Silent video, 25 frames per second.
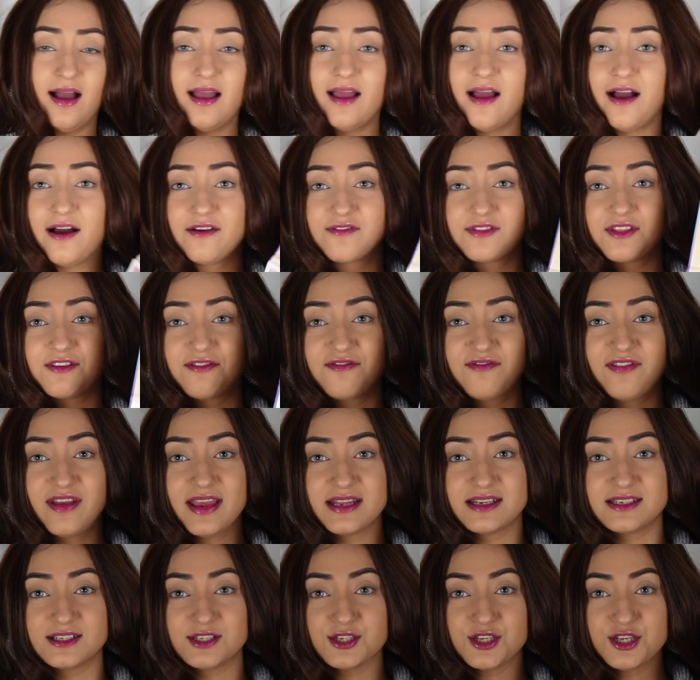I have the
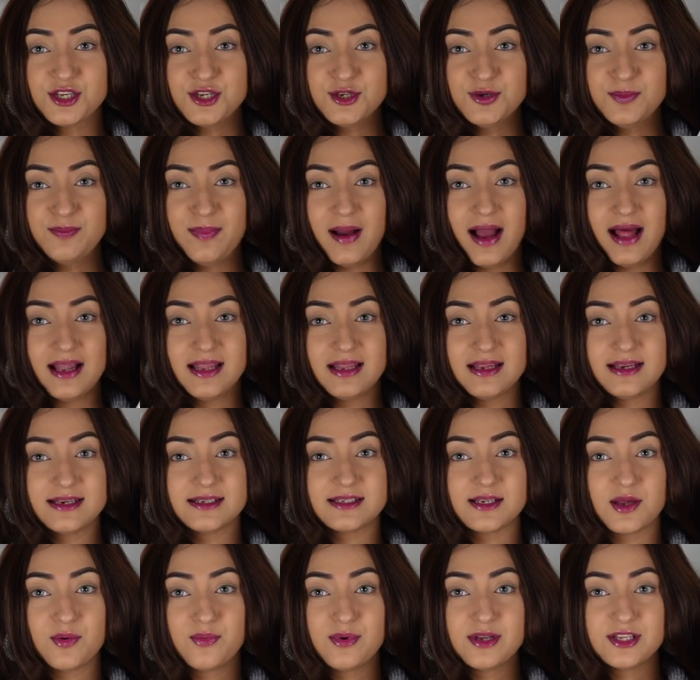Fade Into You
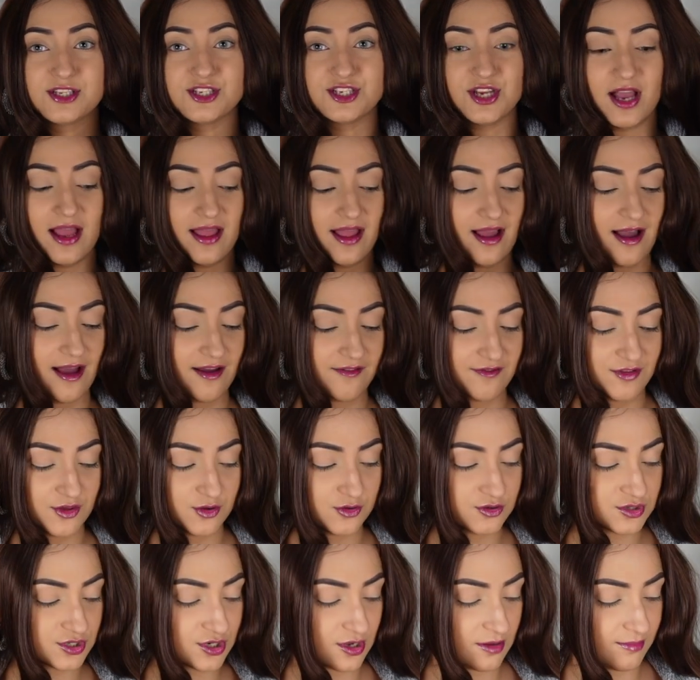palette, which I have
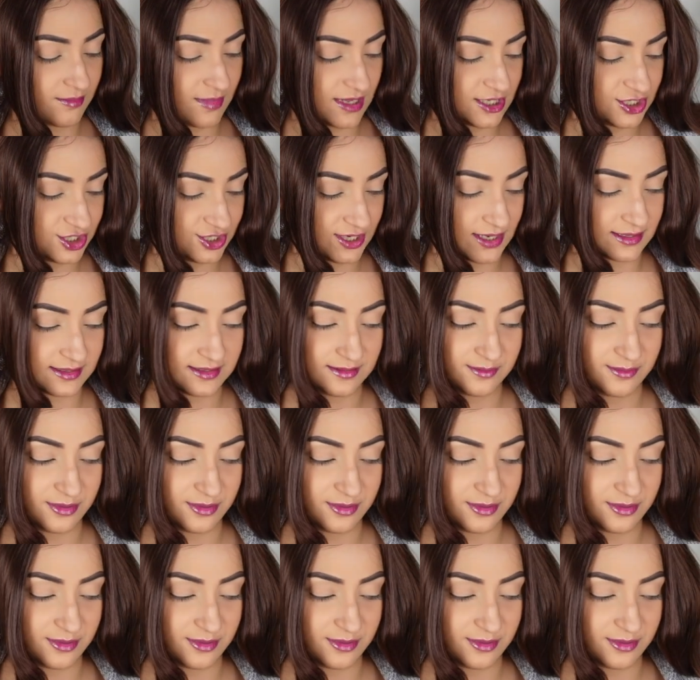used on my channel